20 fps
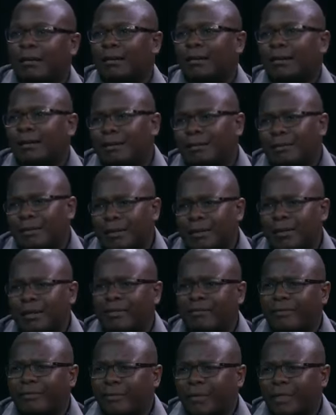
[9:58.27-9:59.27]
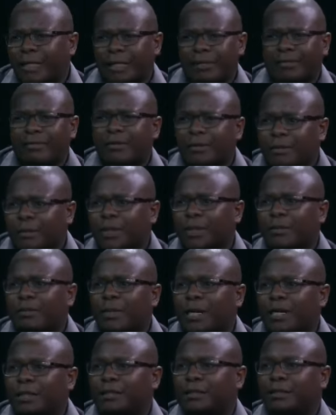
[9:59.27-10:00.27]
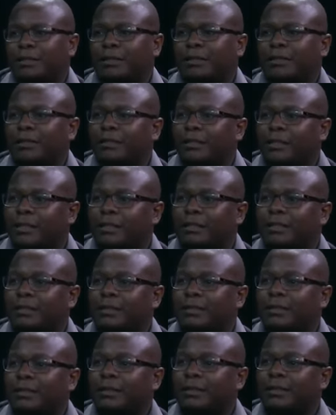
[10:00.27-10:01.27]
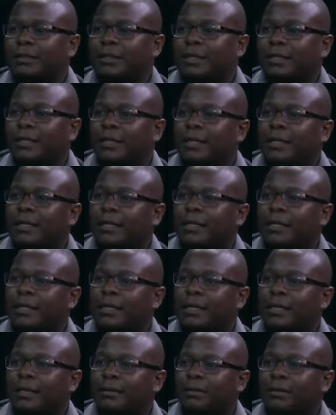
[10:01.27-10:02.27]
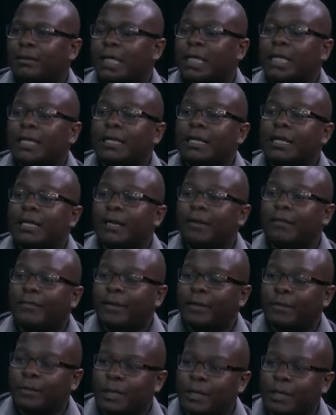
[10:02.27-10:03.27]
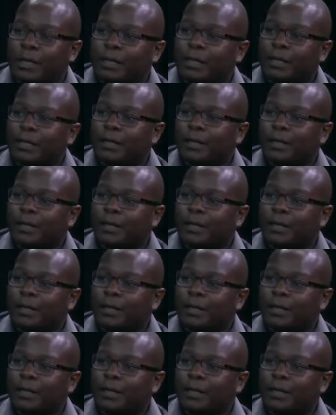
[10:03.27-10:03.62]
and there have not been much changes in their farming.